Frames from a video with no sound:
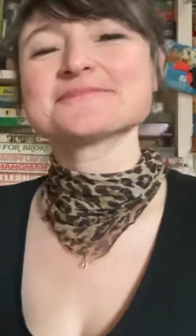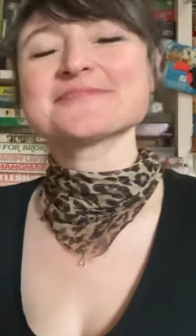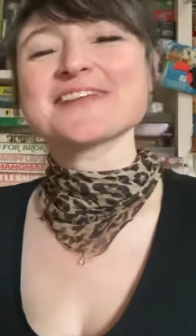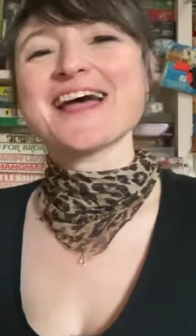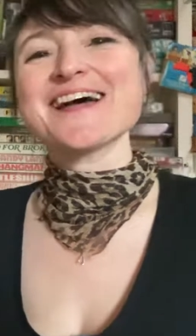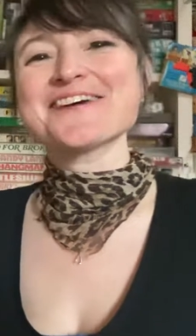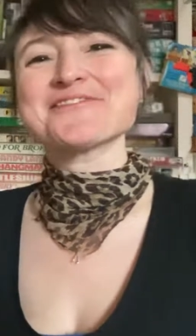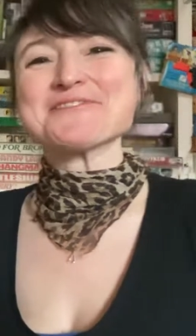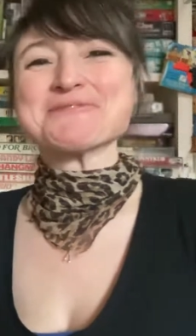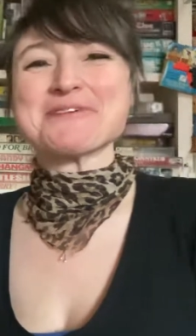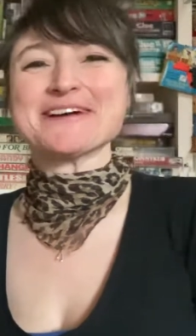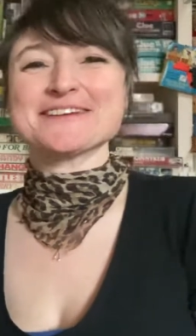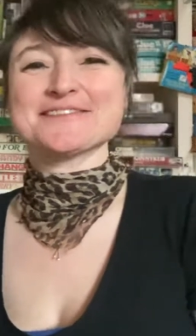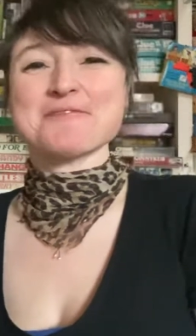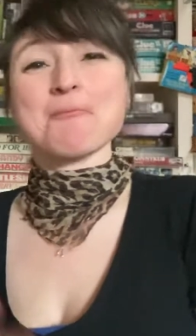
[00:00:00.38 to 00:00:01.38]
Hi,
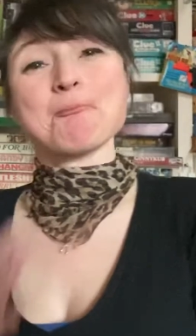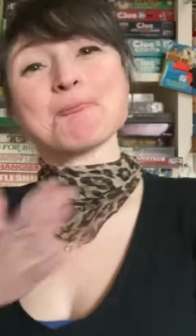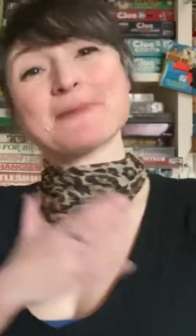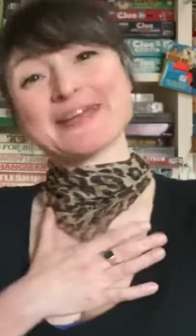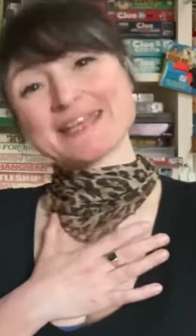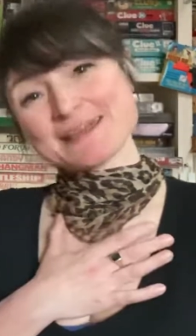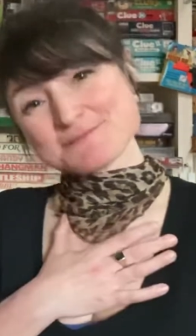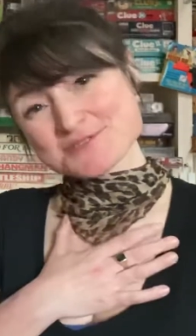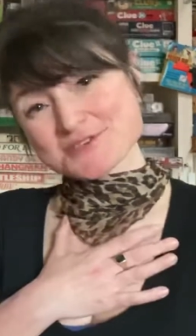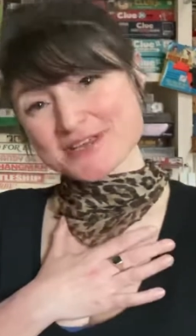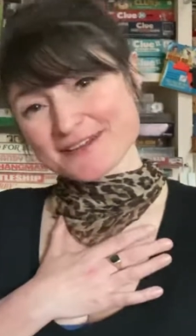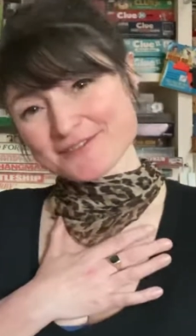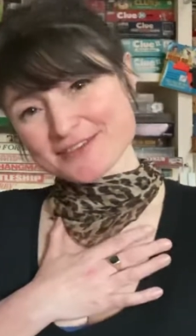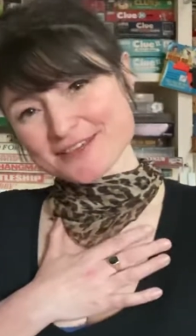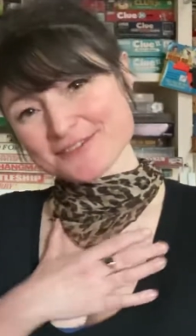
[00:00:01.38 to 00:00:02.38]
everyone. My name's
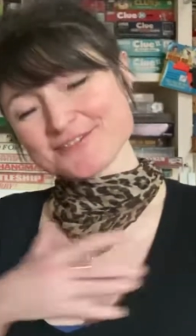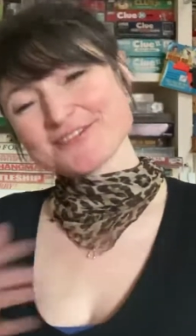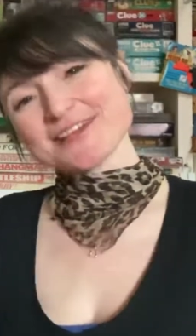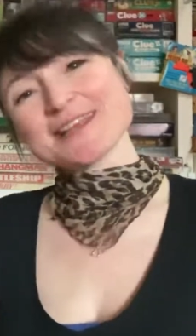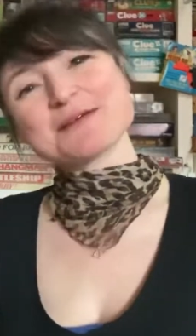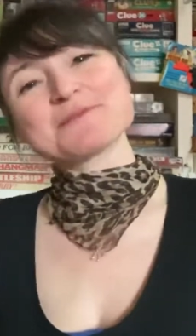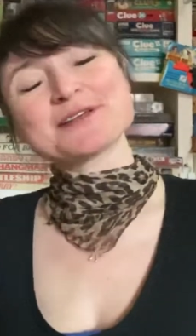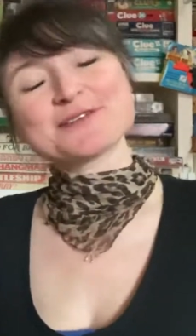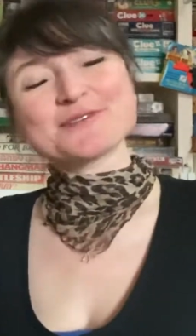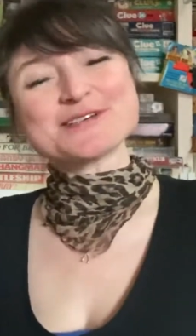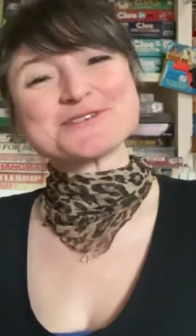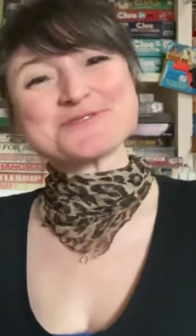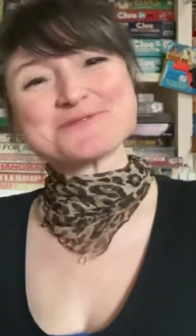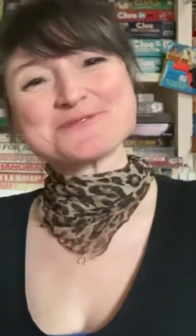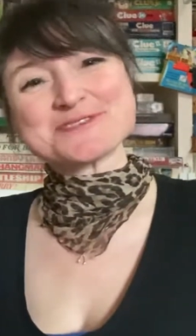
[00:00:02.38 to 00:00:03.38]
Genevieve, and I'm going to
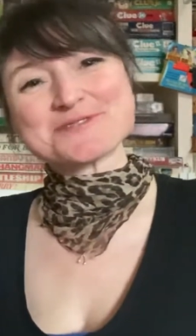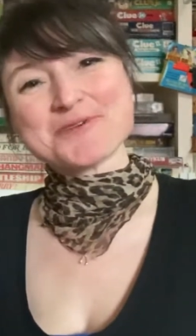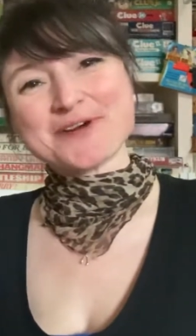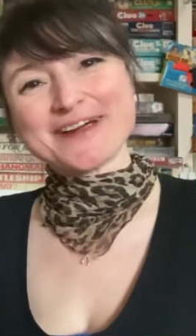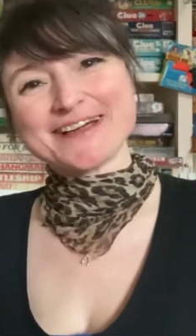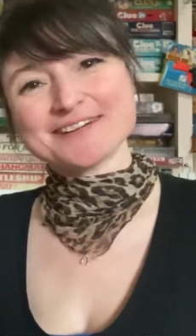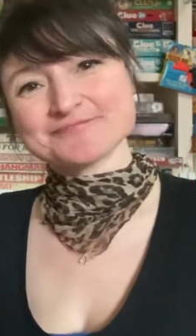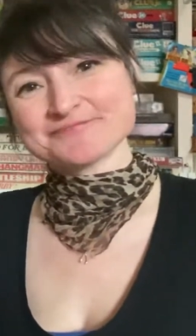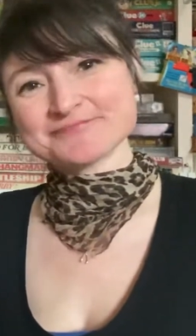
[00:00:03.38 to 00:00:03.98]
read you a story.